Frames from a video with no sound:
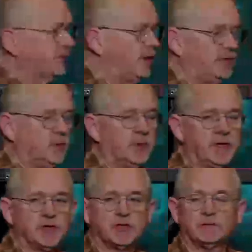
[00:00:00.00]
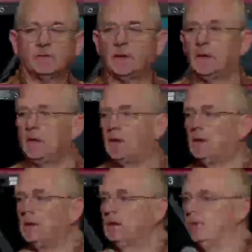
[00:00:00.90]
if you wish.
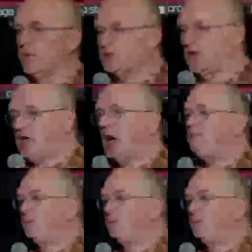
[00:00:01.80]
But there's a cup